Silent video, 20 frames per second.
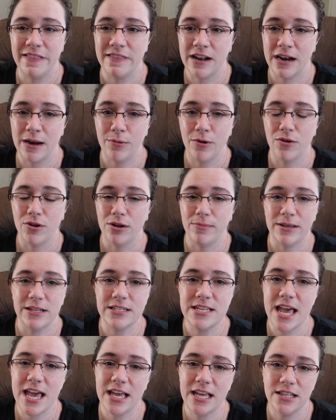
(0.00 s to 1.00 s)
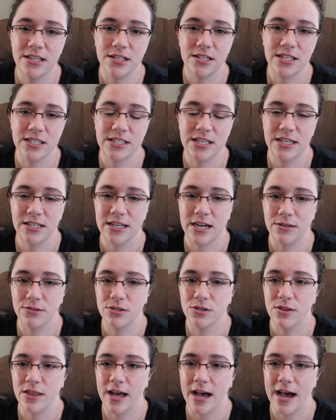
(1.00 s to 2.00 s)
and then I'm going to be taking the listing
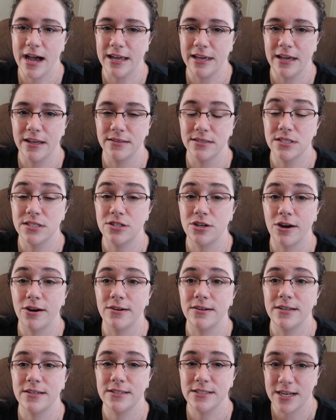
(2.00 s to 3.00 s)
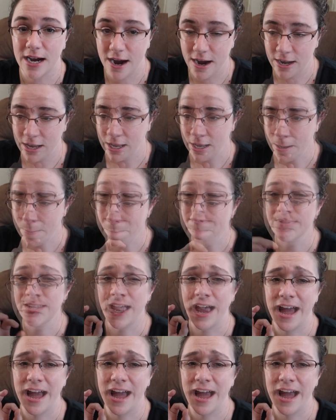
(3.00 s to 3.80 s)
down so that I can start dyeing.